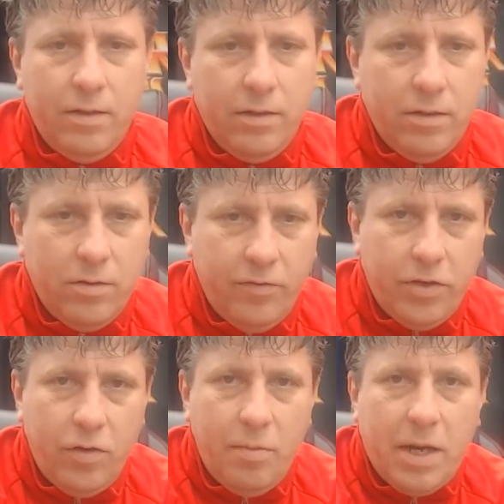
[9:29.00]
Call of
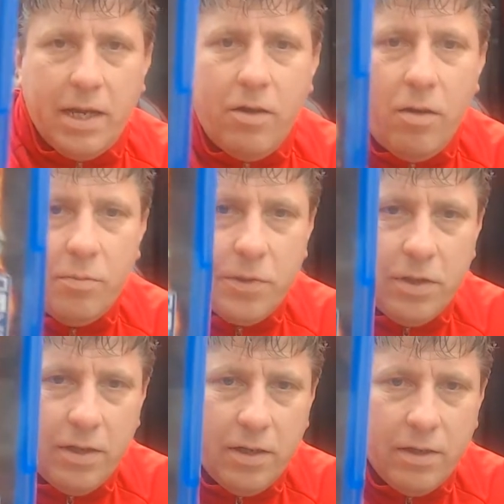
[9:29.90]
Duty Black Ops
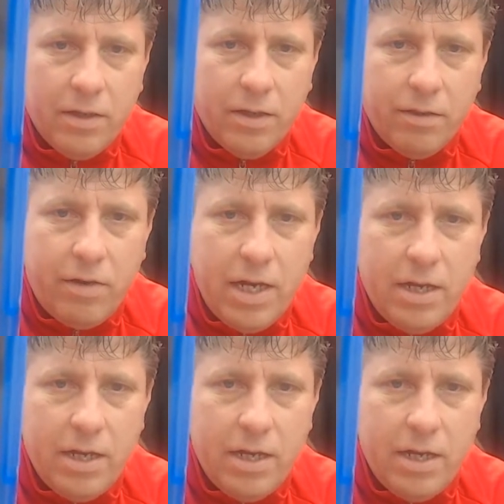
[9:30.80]
3,